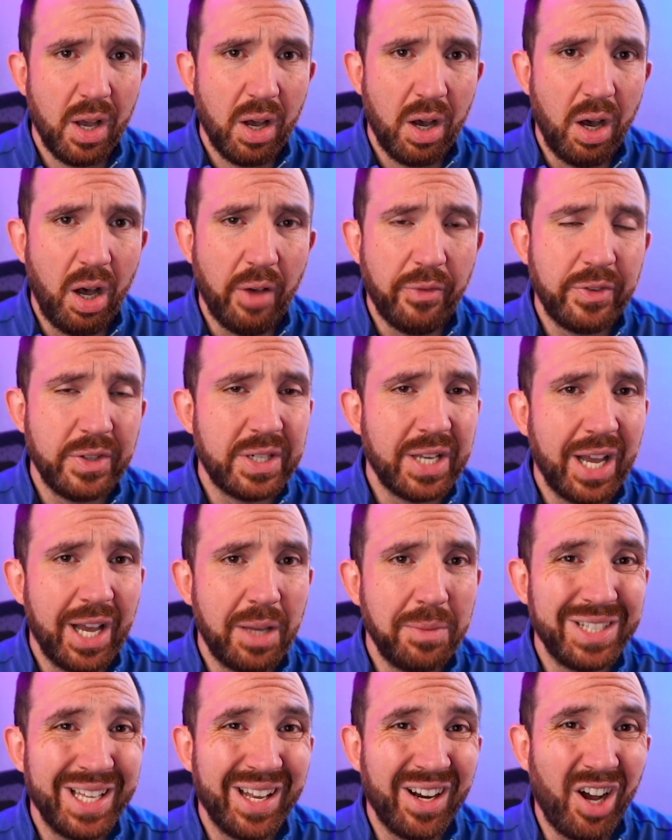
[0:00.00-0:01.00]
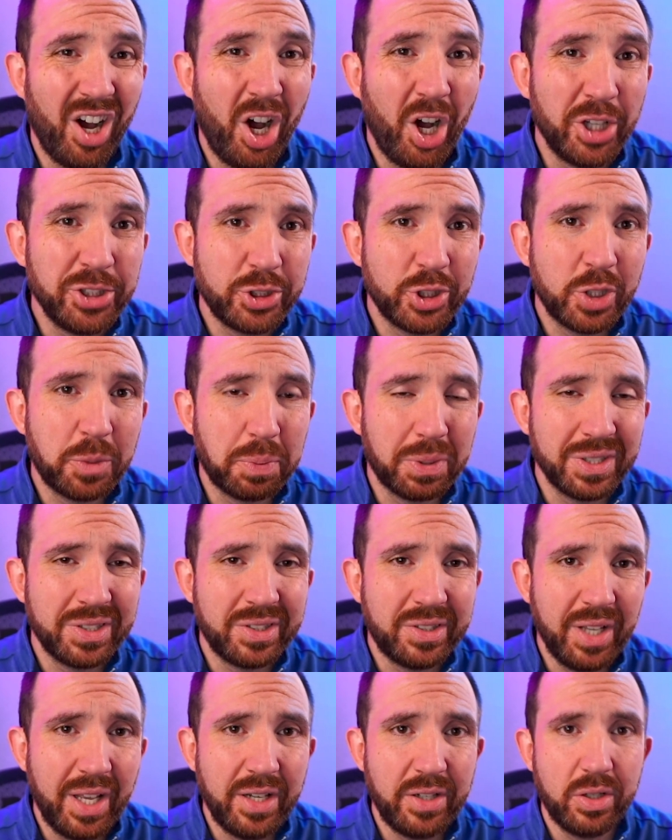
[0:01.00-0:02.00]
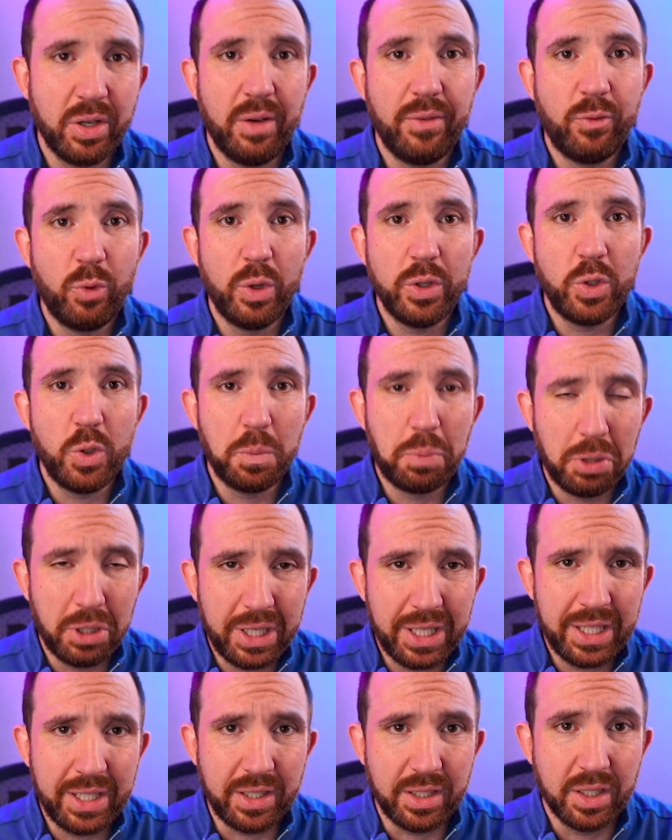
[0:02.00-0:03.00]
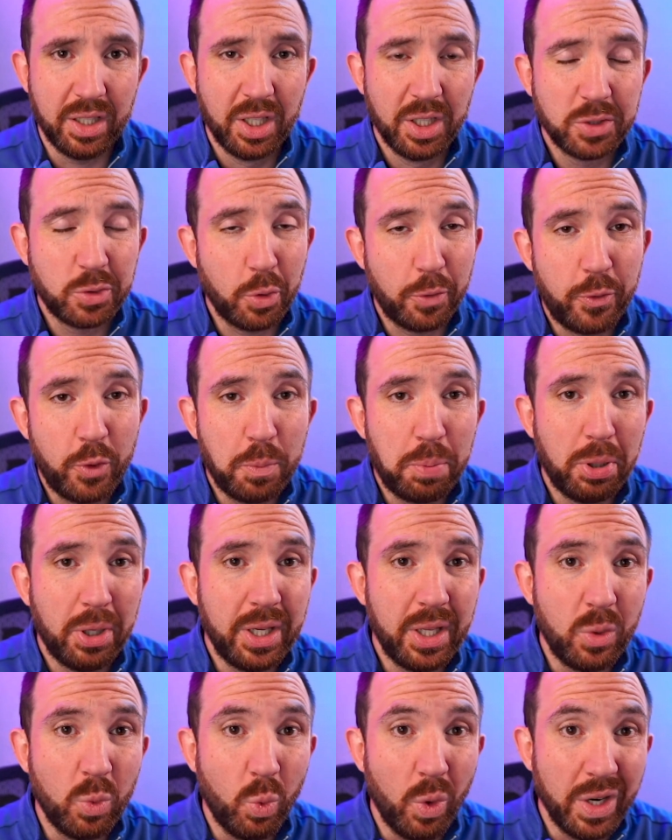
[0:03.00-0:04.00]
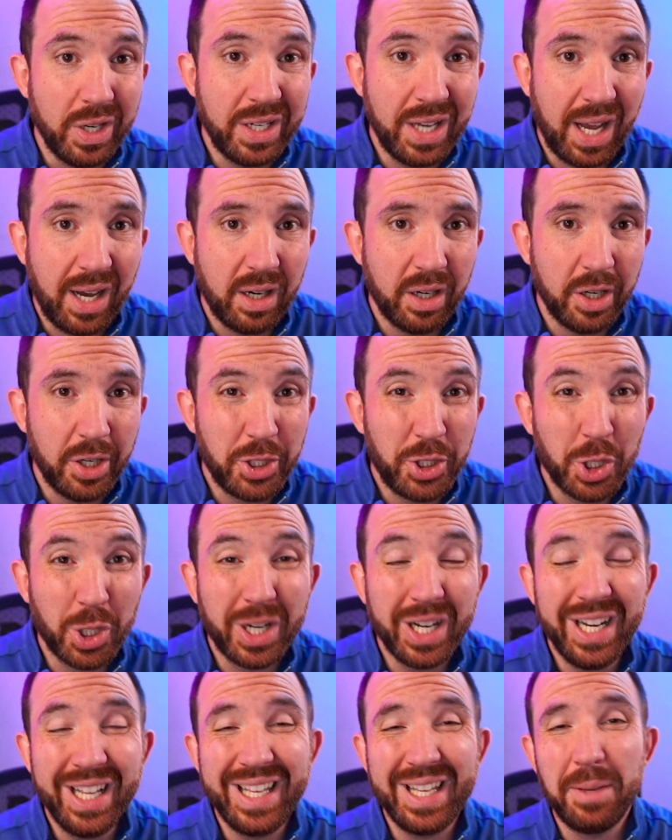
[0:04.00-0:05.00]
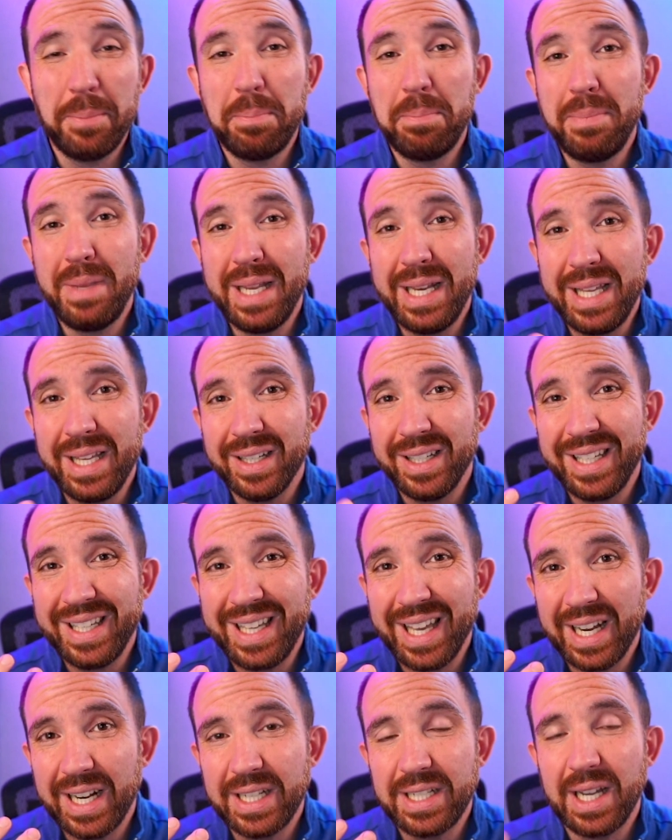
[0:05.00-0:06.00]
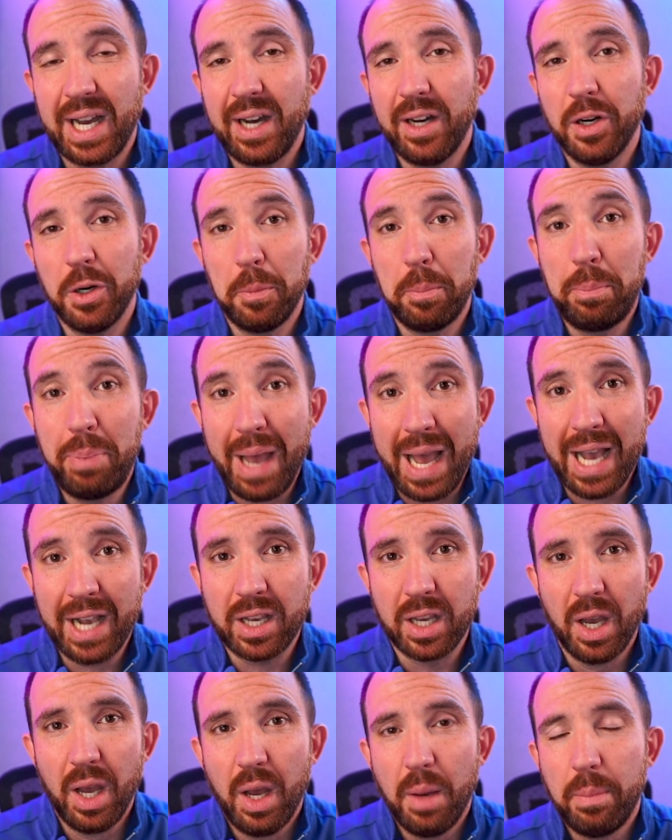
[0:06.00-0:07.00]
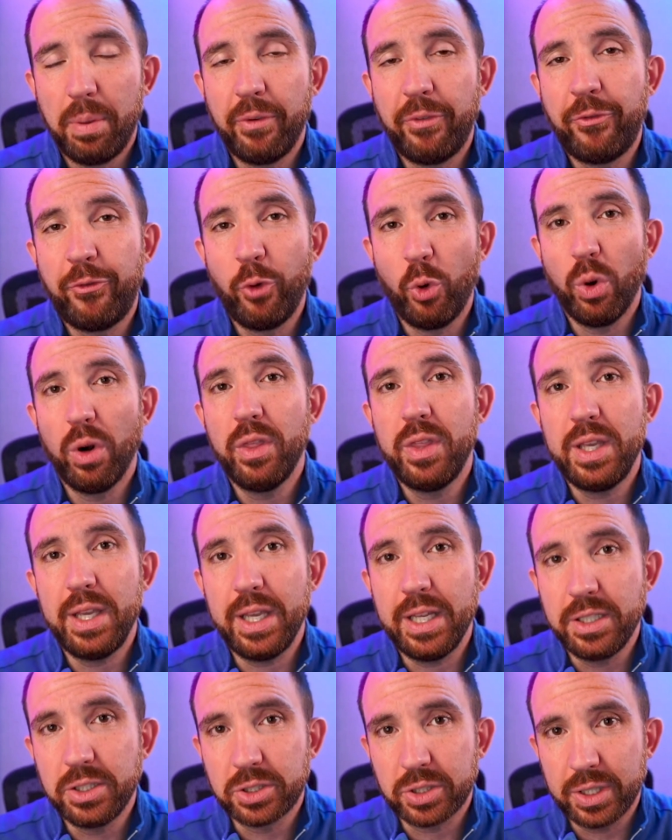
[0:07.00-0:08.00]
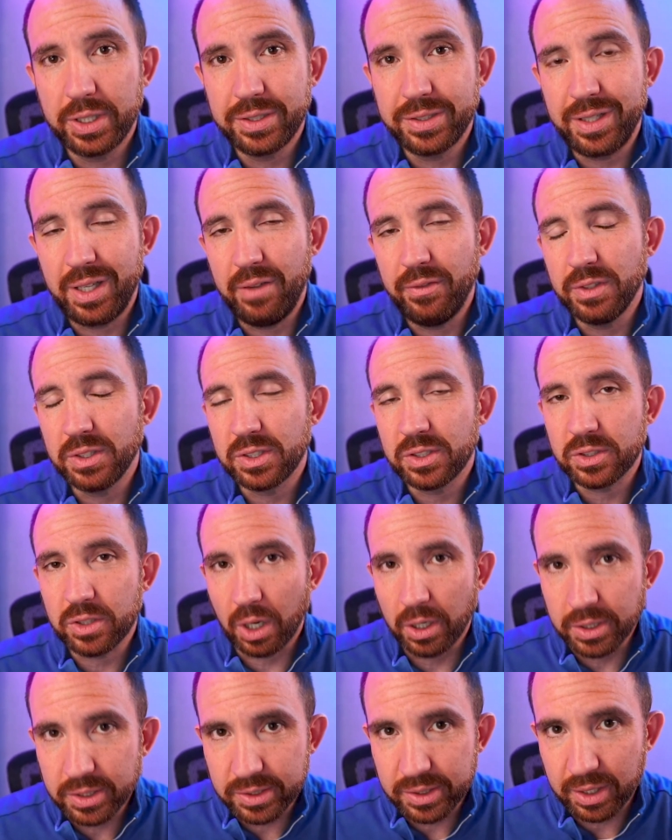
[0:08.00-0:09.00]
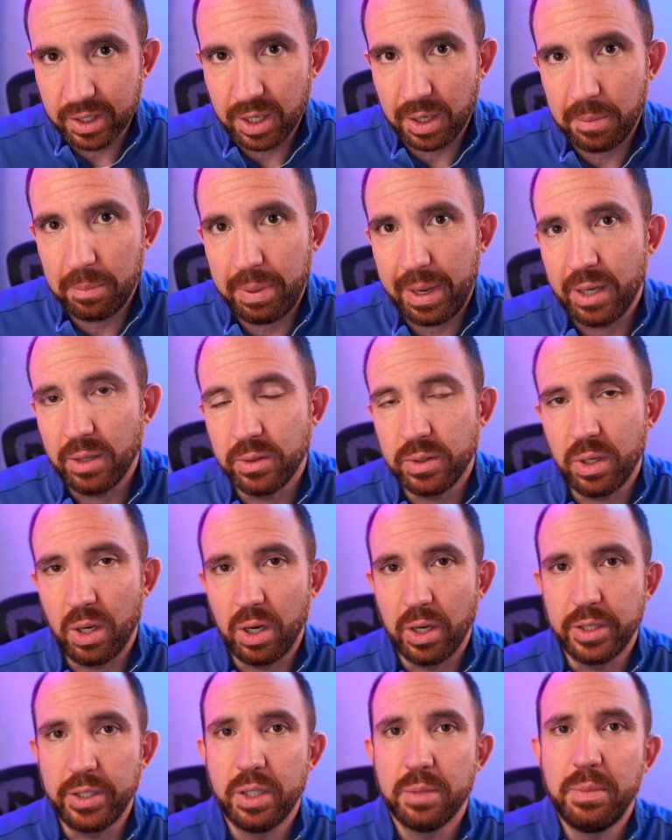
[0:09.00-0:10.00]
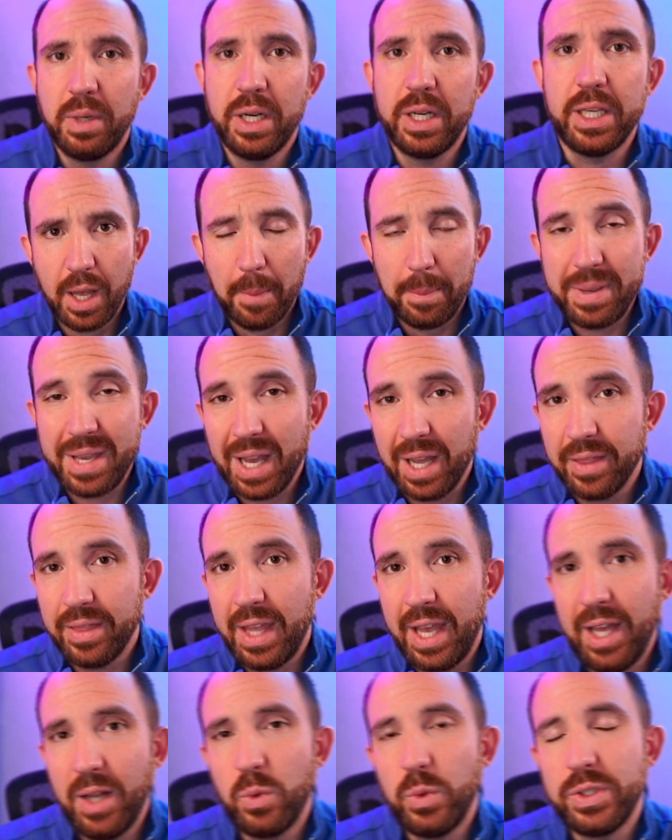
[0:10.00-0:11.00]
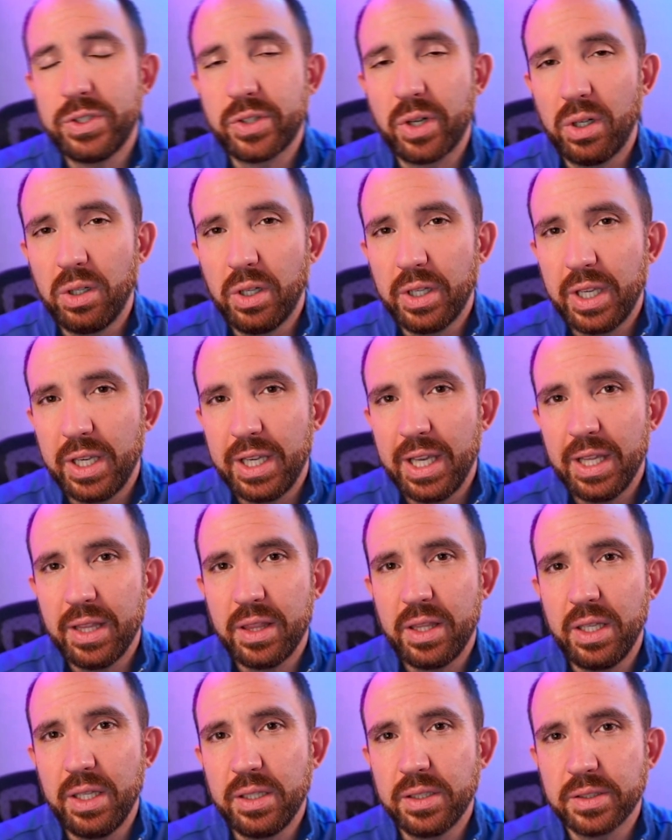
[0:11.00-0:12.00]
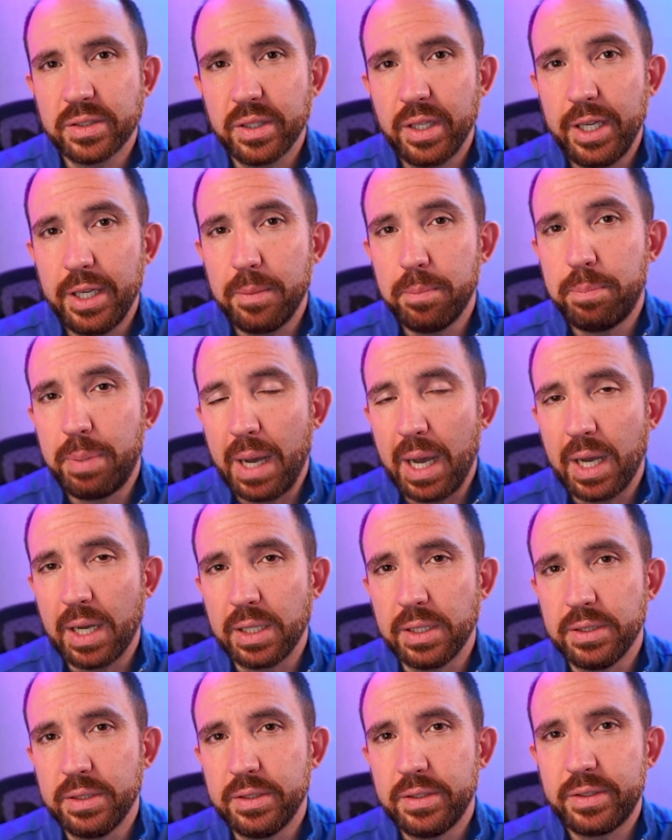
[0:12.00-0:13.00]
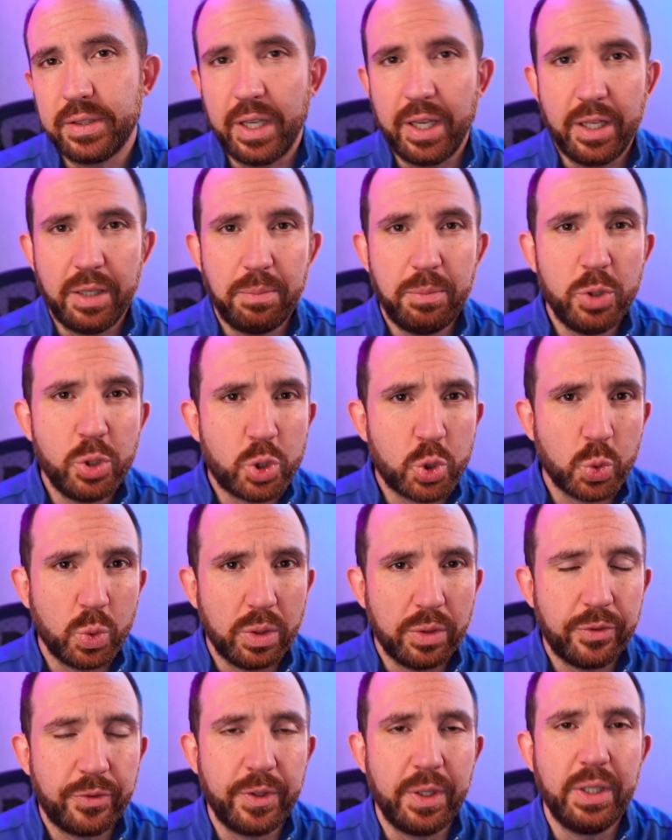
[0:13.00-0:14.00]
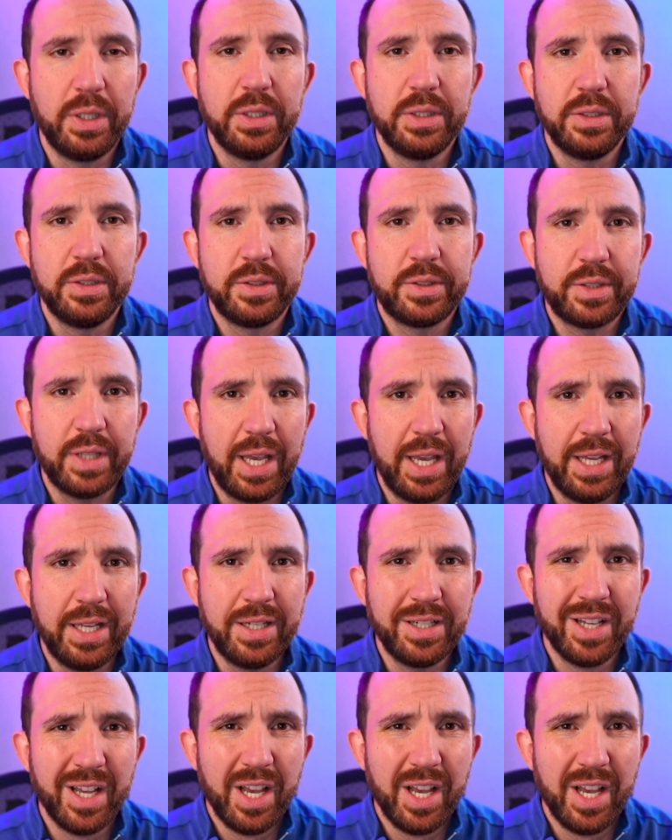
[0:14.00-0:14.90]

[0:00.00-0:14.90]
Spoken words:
oftentimes at 100% of what you put in. So if you put in $1, you're going to immediately get $1 back before the interest even starts to compound on your money. Beyond that, we start looking at things like bonds and mutual funds, and